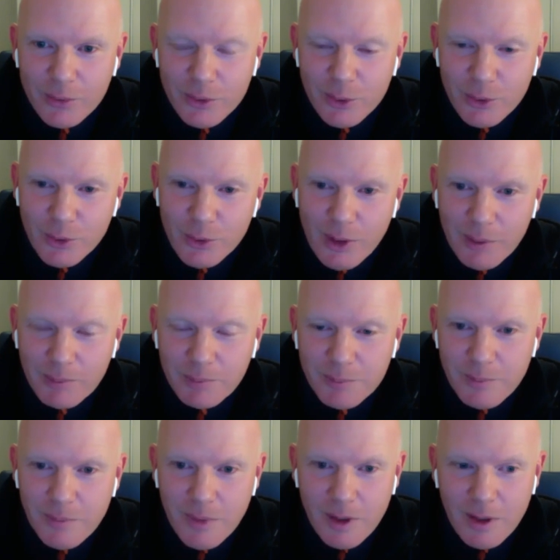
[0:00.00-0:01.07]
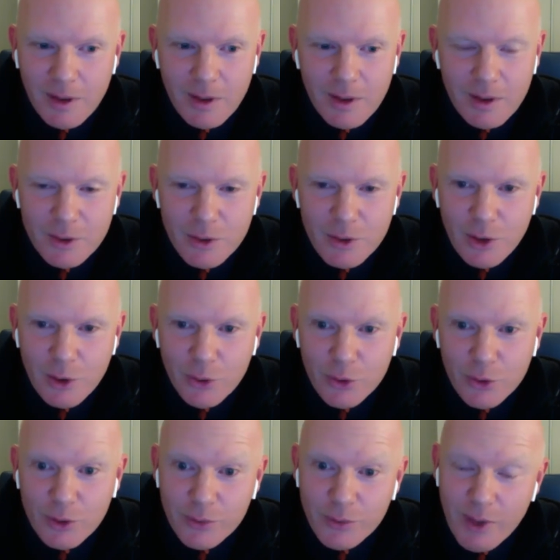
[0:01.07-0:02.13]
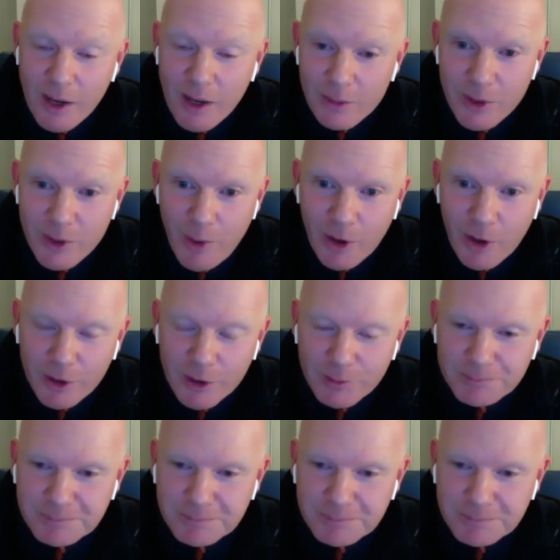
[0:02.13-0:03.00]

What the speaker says: to the lucrative ivory market.